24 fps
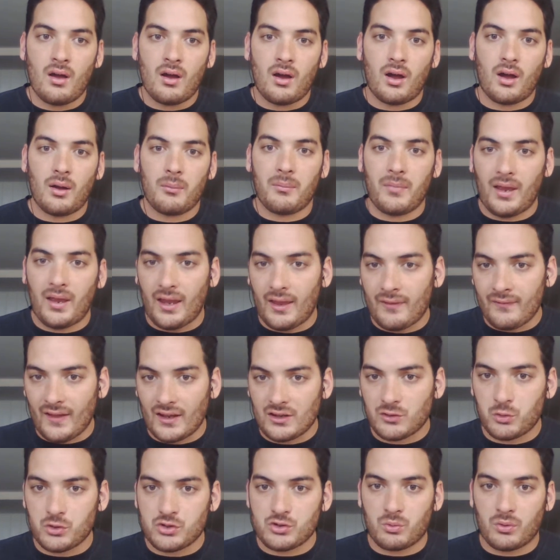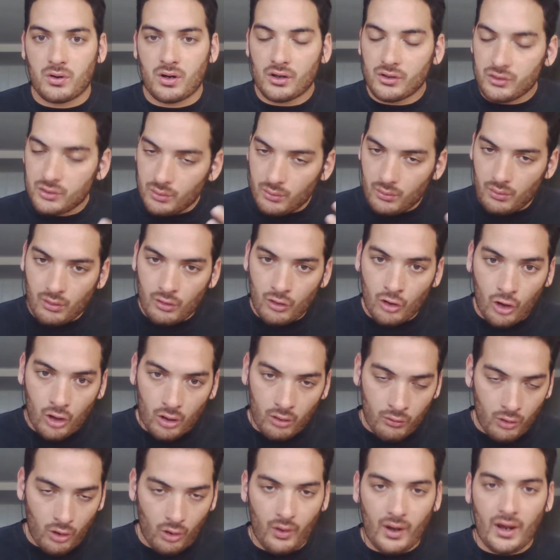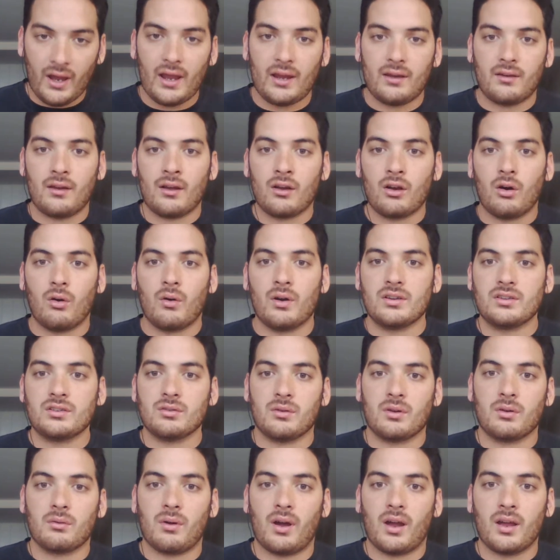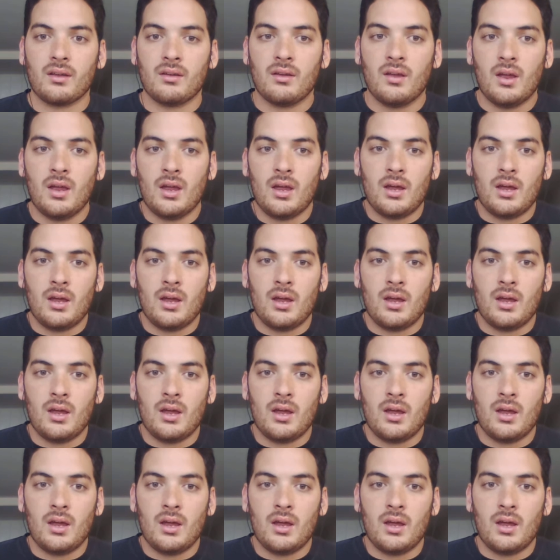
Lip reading: and that's what you want to do, go ahead and go into it, right?